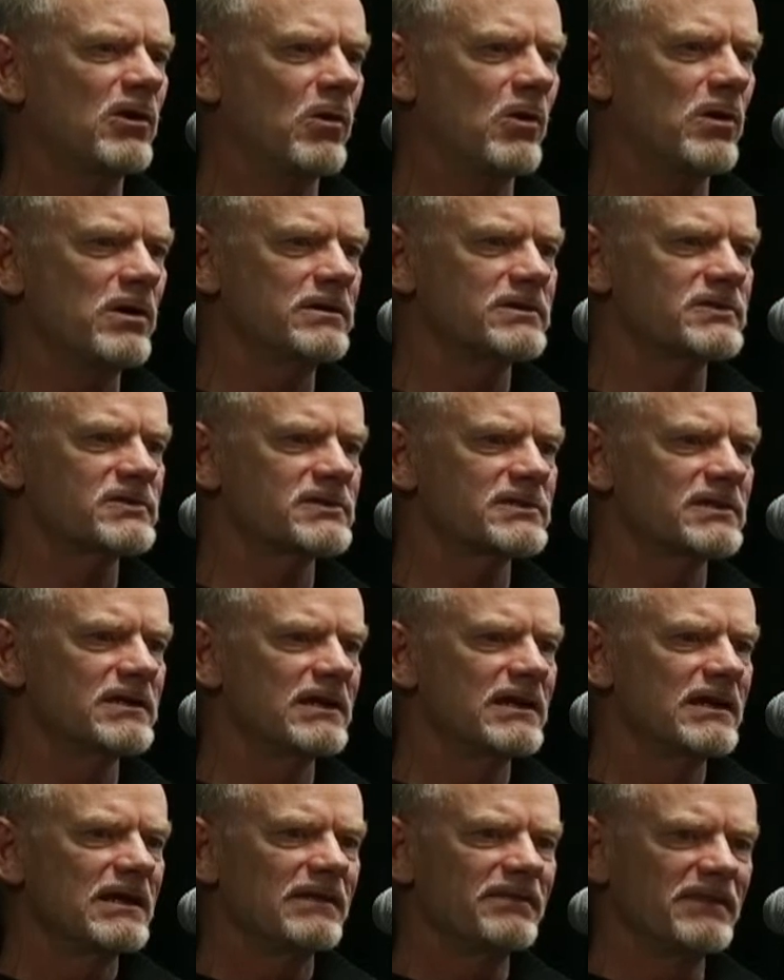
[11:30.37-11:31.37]
courts,
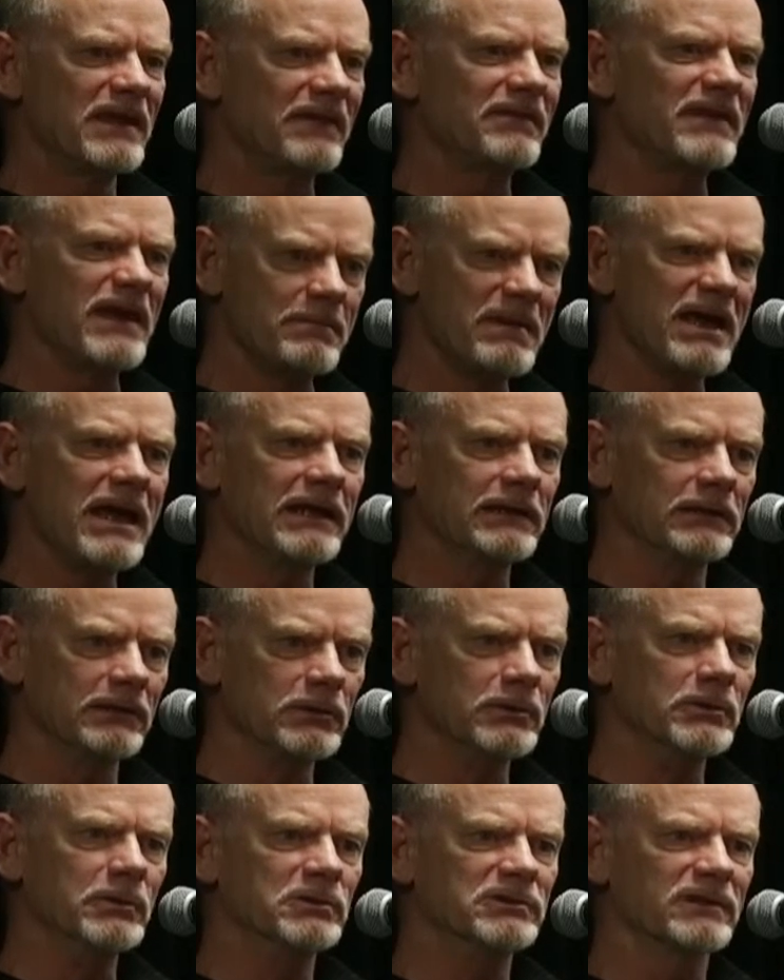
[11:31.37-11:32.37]
then they may
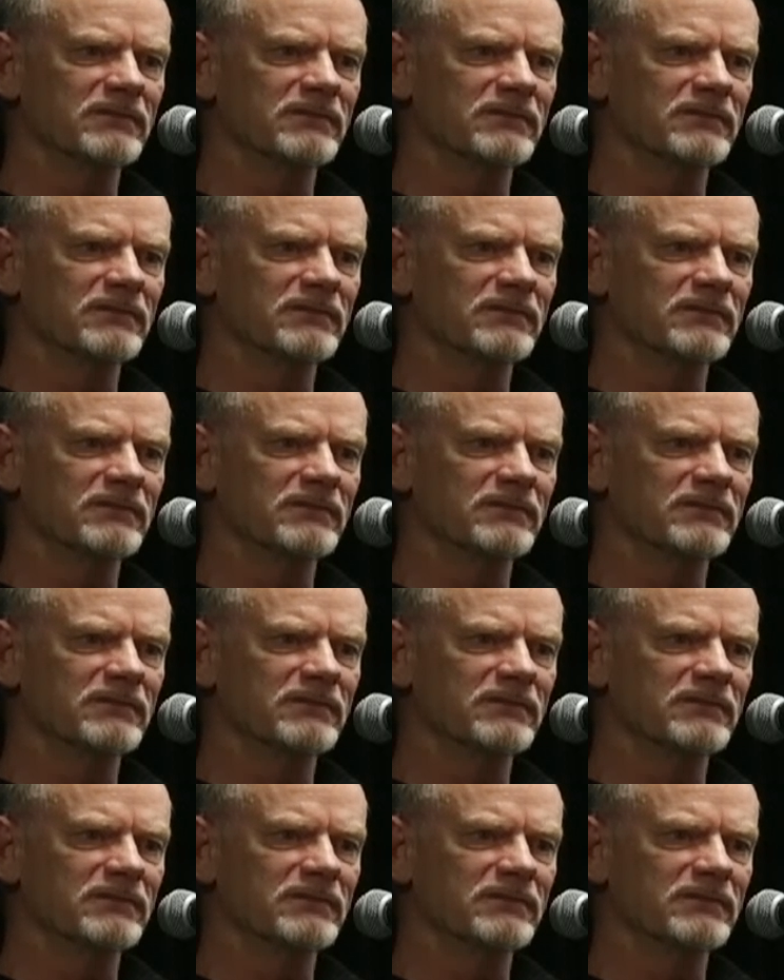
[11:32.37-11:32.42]
lose.